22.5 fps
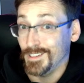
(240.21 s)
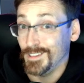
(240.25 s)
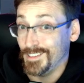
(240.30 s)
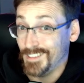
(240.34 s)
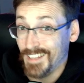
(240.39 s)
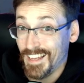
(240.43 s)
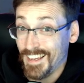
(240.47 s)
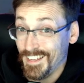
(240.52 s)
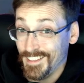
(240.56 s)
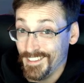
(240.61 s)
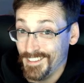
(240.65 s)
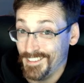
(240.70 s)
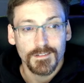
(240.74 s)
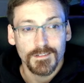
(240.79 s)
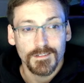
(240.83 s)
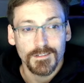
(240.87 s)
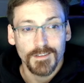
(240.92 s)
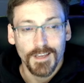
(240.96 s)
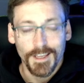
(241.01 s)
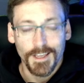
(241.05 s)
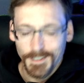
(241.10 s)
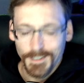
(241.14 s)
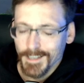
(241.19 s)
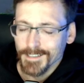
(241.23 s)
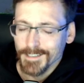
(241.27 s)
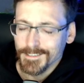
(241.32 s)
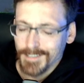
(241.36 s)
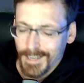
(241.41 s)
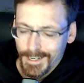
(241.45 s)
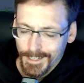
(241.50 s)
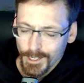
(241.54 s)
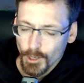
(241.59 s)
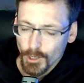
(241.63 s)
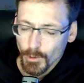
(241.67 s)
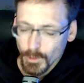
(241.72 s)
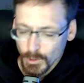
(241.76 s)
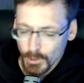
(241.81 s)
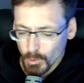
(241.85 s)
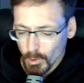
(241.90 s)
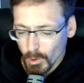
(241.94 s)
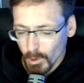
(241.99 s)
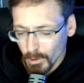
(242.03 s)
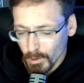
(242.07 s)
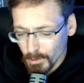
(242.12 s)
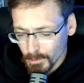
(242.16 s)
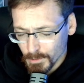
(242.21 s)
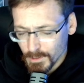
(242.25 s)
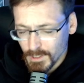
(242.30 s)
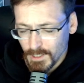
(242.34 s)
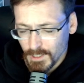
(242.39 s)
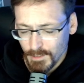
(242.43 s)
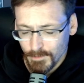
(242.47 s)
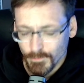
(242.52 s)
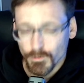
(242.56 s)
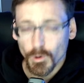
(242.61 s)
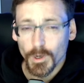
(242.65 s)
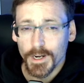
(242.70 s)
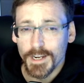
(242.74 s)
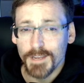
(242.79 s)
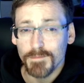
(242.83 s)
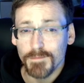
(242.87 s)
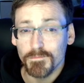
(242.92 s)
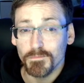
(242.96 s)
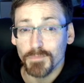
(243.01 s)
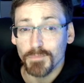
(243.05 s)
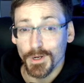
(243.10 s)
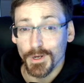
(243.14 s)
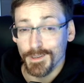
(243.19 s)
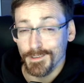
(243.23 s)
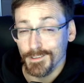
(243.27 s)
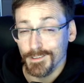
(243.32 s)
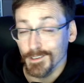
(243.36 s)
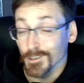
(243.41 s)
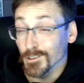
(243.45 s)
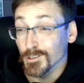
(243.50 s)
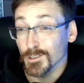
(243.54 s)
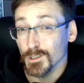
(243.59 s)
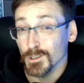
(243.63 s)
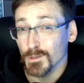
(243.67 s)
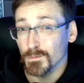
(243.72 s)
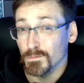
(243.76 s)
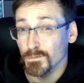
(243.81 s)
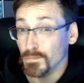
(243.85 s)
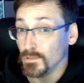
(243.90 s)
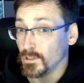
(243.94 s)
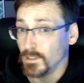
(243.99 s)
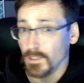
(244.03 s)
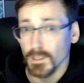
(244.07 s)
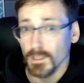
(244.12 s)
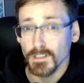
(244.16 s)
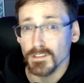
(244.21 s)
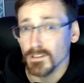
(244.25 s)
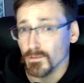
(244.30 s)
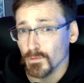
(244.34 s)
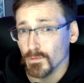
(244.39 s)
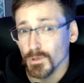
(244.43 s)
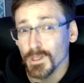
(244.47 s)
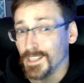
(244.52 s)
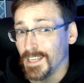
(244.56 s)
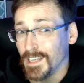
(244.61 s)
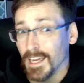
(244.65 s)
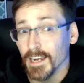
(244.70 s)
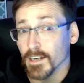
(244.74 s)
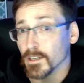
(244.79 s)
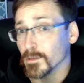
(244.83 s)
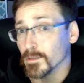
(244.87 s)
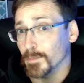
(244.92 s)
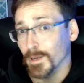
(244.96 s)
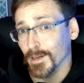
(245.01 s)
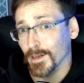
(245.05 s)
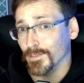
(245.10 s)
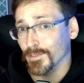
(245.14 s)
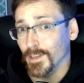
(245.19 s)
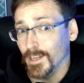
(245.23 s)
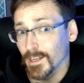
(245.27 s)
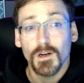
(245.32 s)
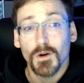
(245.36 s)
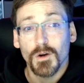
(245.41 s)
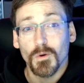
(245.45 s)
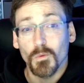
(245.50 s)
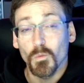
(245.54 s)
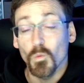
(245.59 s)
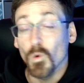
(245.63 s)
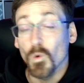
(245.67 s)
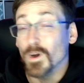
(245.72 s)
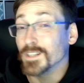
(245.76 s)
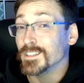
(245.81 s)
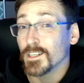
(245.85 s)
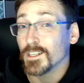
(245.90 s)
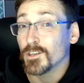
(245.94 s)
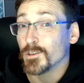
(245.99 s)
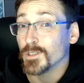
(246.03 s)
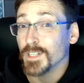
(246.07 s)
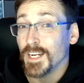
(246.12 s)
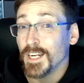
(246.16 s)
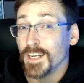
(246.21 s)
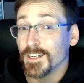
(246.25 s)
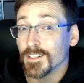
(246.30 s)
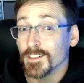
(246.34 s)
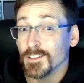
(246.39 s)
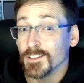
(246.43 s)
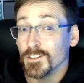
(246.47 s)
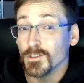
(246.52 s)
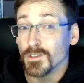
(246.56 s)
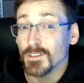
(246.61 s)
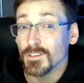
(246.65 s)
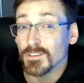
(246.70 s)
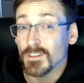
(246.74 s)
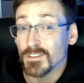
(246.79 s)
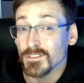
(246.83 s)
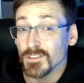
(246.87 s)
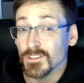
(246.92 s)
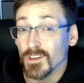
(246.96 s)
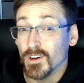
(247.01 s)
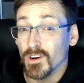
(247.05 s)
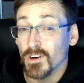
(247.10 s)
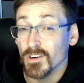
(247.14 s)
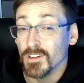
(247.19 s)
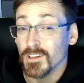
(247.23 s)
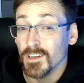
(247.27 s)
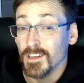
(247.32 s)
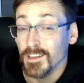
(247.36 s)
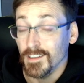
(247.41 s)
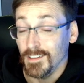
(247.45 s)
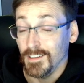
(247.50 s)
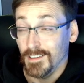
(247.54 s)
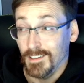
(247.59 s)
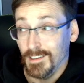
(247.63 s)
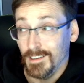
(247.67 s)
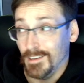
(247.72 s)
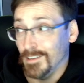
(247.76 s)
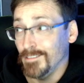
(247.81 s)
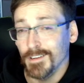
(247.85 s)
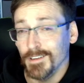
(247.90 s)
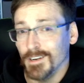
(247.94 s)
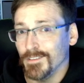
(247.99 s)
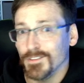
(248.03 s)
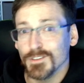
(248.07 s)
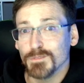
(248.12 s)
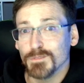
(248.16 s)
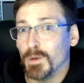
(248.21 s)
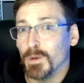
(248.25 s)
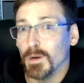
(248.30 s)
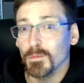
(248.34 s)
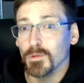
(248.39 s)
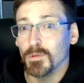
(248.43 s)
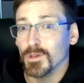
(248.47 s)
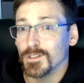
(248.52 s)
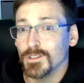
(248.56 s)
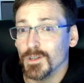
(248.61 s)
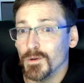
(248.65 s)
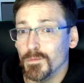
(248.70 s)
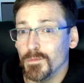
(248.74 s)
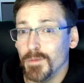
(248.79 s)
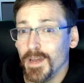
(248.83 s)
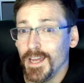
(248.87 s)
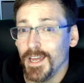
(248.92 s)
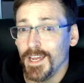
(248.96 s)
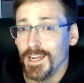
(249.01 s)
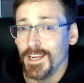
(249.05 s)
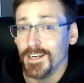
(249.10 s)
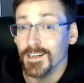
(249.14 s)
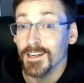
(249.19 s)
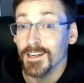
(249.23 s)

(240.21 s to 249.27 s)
taken. And yes, I know it's royalty-free, but YouTube doesn't really care about that. Once a creator uses a song, even if it's public domain,